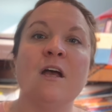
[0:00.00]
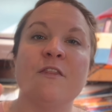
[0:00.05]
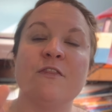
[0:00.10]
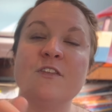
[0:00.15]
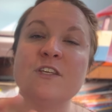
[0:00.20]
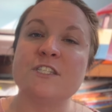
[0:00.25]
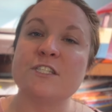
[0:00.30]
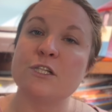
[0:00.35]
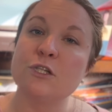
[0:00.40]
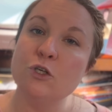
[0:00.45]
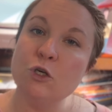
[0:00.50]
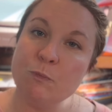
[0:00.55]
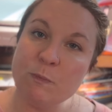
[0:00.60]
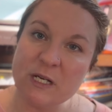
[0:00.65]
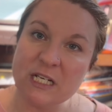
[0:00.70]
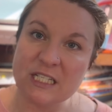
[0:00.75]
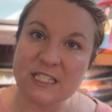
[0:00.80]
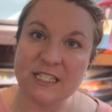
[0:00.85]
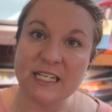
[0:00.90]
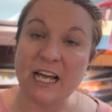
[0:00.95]
this
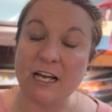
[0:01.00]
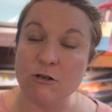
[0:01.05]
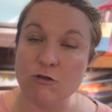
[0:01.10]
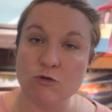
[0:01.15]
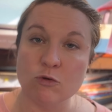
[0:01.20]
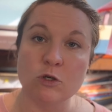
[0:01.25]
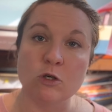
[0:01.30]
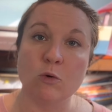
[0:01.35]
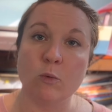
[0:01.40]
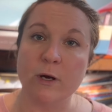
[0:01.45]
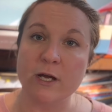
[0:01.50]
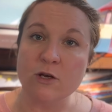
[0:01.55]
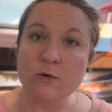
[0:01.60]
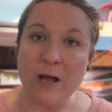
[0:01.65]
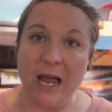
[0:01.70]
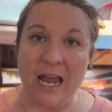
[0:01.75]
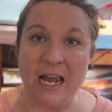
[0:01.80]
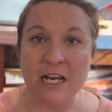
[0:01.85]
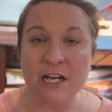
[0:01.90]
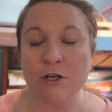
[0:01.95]
looping schedule where
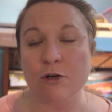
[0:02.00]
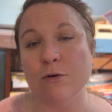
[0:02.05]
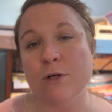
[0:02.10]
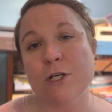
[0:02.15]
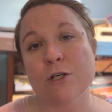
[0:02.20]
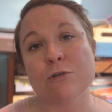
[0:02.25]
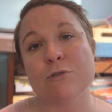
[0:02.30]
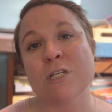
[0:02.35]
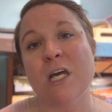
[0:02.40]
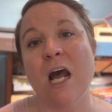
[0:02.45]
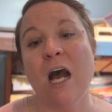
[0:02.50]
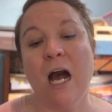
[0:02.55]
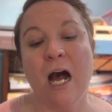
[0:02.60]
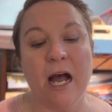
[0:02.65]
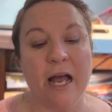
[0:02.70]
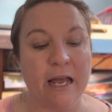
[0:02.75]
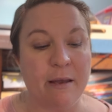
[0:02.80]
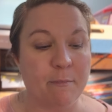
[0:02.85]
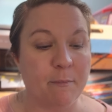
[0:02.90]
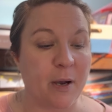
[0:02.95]
you anchor your
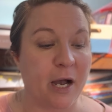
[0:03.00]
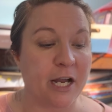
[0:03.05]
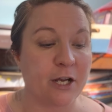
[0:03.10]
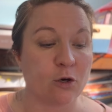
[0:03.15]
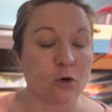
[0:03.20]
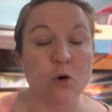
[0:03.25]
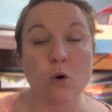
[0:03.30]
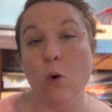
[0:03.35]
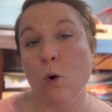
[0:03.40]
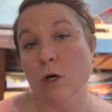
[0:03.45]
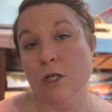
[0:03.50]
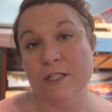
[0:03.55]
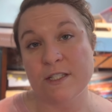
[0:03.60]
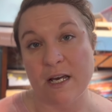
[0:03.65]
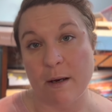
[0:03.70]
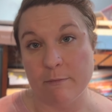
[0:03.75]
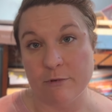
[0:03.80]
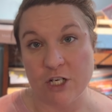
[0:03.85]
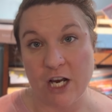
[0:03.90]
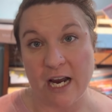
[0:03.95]
time by your core
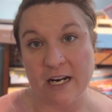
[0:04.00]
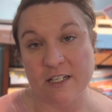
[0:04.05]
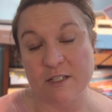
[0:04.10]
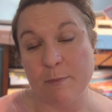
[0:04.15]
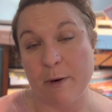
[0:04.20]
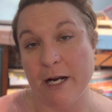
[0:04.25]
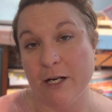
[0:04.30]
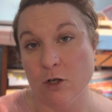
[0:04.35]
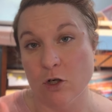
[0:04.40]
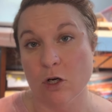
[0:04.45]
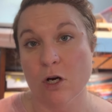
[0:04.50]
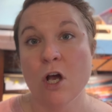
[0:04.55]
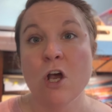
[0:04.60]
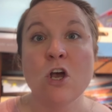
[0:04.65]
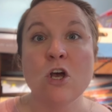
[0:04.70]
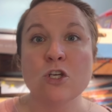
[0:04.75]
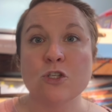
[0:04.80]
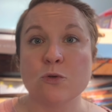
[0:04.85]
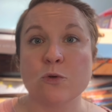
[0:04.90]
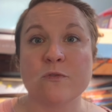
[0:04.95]
subject, by your
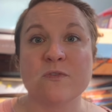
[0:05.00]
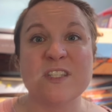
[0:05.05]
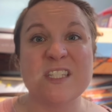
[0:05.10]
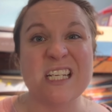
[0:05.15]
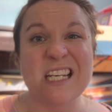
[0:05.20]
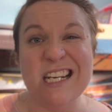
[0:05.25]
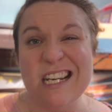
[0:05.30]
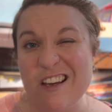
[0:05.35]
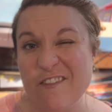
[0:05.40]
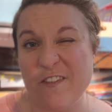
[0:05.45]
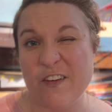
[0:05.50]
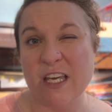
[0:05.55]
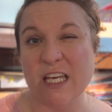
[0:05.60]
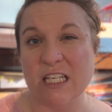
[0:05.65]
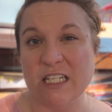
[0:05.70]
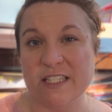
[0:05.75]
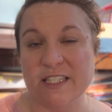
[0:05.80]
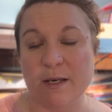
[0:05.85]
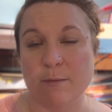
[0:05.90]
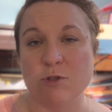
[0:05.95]
sort of
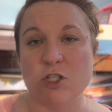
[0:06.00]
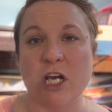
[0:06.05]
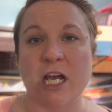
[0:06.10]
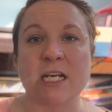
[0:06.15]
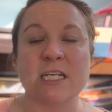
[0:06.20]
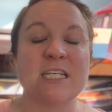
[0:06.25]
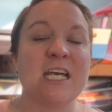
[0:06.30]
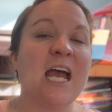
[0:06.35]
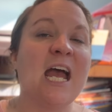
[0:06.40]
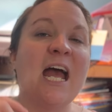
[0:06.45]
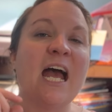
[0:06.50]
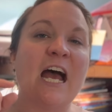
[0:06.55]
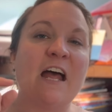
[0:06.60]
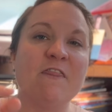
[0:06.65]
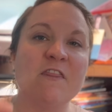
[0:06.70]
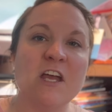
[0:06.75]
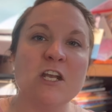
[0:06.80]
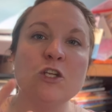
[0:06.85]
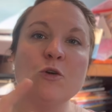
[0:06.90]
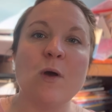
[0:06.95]
significant subject,
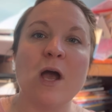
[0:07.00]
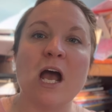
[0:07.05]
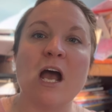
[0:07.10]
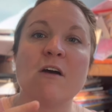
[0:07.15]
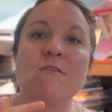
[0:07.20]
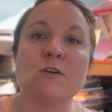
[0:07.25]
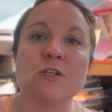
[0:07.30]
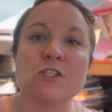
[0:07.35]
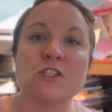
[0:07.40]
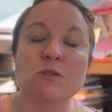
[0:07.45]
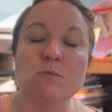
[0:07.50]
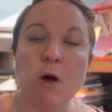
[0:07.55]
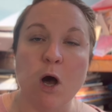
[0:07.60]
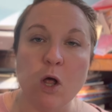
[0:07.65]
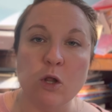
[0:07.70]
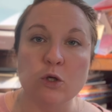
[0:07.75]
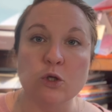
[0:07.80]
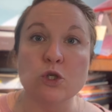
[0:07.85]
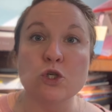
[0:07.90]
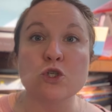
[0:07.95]
and then you have
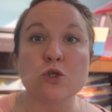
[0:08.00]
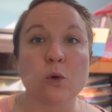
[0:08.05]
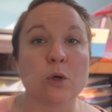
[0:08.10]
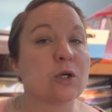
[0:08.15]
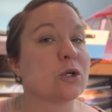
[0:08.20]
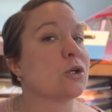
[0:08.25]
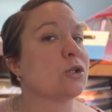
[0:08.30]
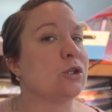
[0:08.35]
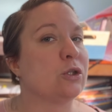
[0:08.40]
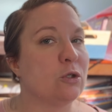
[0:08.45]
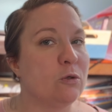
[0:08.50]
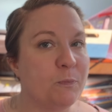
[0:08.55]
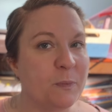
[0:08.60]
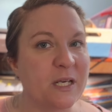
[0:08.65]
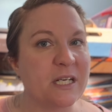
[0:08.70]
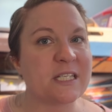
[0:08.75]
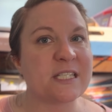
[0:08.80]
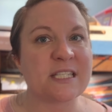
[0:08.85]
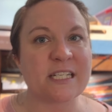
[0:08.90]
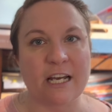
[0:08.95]
smaller, shorter
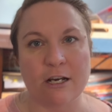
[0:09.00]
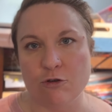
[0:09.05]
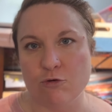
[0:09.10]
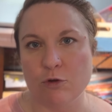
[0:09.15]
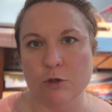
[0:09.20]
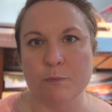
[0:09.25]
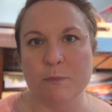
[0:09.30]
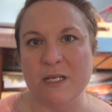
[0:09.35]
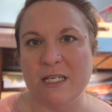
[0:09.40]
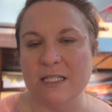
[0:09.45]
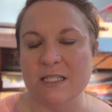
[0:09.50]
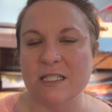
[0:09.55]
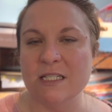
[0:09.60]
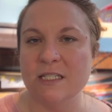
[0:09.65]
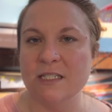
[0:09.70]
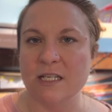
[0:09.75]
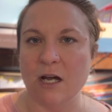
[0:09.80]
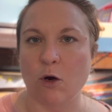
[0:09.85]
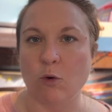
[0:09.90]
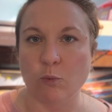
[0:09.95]
looping scheduled
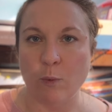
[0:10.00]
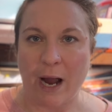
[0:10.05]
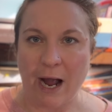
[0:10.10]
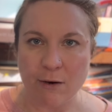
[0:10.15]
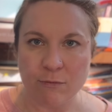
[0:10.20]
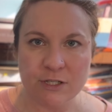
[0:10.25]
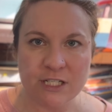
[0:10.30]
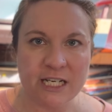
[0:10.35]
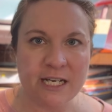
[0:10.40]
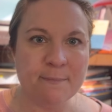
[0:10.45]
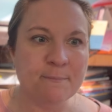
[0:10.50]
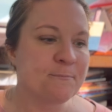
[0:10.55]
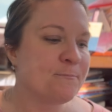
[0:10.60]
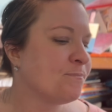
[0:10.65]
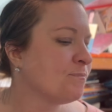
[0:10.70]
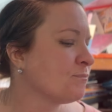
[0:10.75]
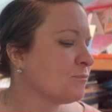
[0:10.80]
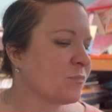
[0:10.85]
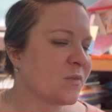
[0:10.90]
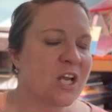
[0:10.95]
pieces around it,
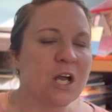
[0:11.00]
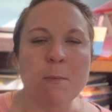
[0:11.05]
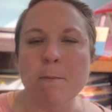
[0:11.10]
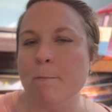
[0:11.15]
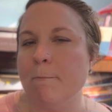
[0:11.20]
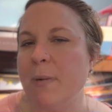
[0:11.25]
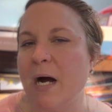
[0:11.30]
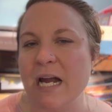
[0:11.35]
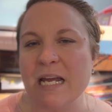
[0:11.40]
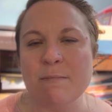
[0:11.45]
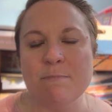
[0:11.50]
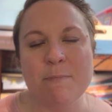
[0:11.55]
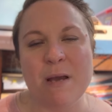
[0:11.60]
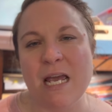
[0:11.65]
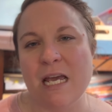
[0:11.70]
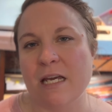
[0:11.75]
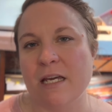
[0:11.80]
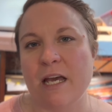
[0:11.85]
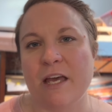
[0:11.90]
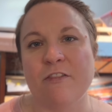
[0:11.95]
might
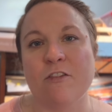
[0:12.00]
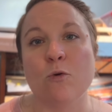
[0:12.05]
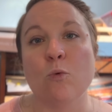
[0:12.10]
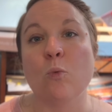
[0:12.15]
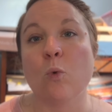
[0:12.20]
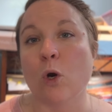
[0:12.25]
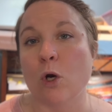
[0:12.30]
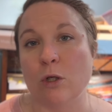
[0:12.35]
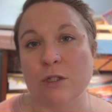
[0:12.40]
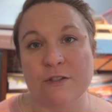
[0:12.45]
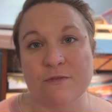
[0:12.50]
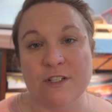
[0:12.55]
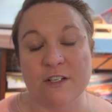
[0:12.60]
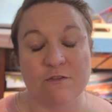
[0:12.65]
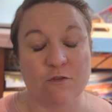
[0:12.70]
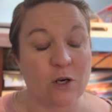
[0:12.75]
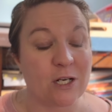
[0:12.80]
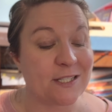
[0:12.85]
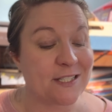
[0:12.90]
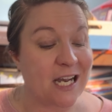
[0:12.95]
make the world of
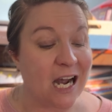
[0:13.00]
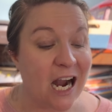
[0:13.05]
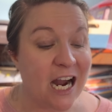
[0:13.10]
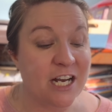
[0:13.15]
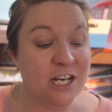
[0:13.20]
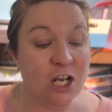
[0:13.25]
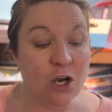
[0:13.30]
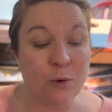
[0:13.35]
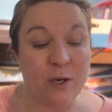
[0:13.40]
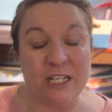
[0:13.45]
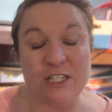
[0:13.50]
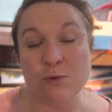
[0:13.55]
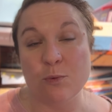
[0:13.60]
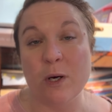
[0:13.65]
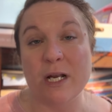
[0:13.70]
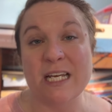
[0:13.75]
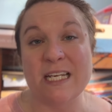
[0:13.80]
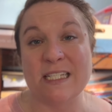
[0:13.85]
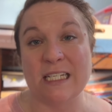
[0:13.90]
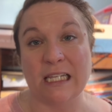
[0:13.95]
difference. I know it's
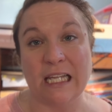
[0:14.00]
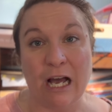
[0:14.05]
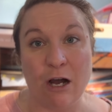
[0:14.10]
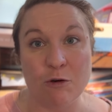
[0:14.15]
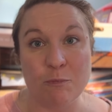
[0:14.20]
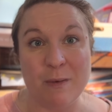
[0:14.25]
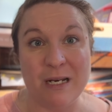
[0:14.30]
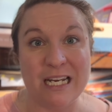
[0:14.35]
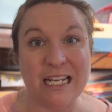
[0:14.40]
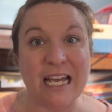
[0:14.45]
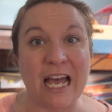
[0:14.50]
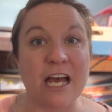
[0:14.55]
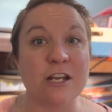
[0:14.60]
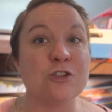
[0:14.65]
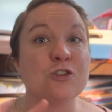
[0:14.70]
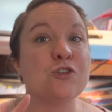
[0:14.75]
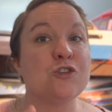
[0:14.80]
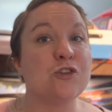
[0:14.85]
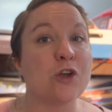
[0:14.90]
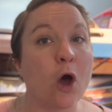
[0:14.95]
what has allowed me to get
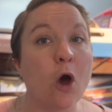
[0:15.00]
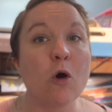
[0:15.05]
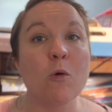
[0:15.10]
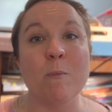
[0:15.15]
so